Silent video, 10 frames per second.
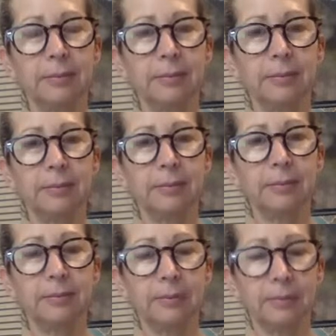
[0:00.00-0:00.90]

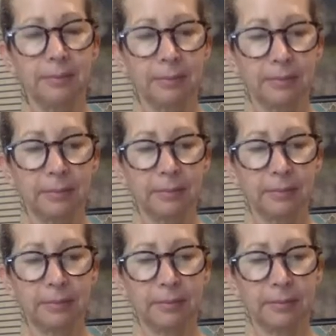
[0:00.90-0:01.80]

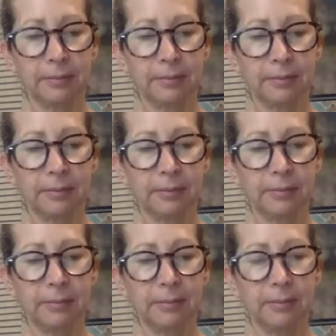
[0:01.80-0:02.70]

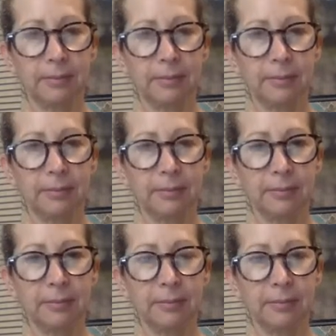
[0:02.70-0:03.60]

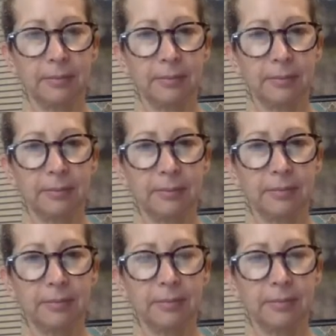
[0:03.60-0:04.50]

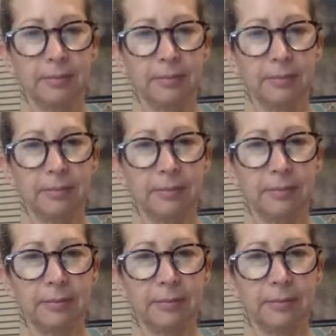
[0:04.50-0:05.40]

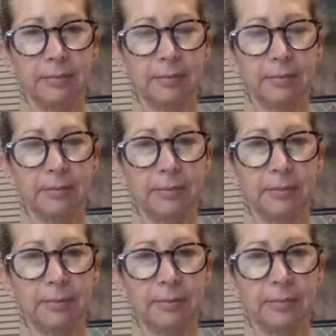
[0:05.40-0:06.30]

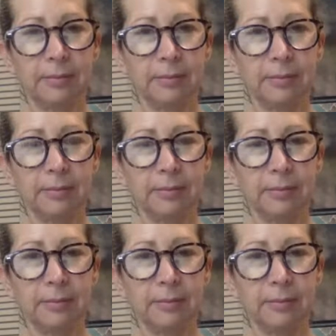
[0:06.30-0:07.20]

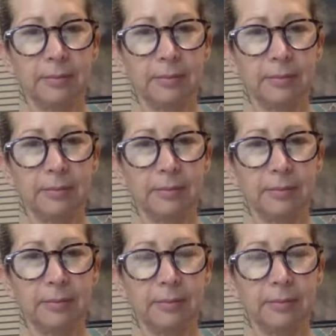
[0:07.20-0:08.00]
[no speech]